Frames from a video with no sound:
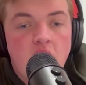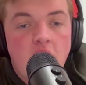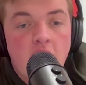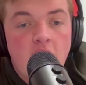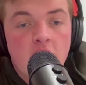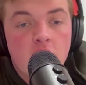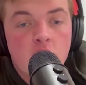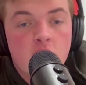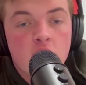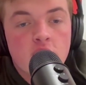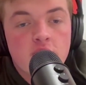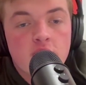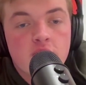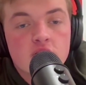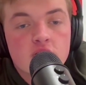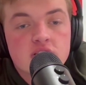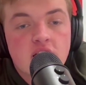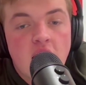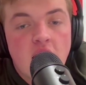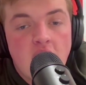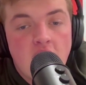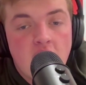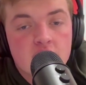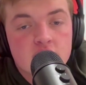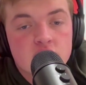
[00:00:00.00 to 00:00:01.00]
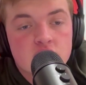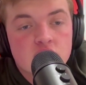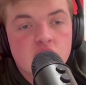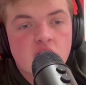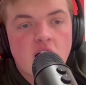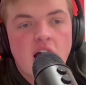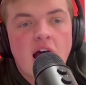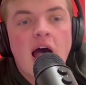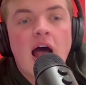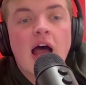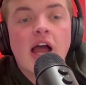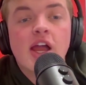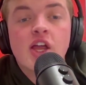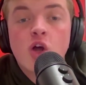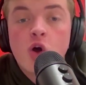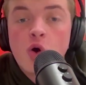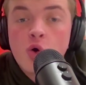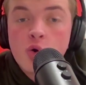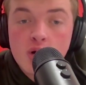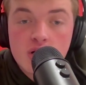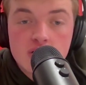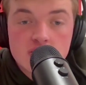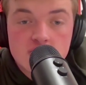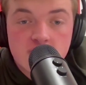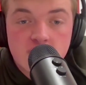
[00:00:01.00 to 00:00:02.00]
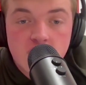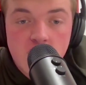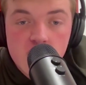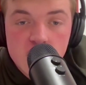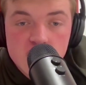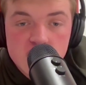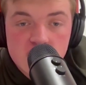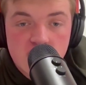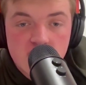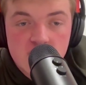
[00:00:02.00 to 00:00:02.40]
Iona versus Hofstra. Iona's first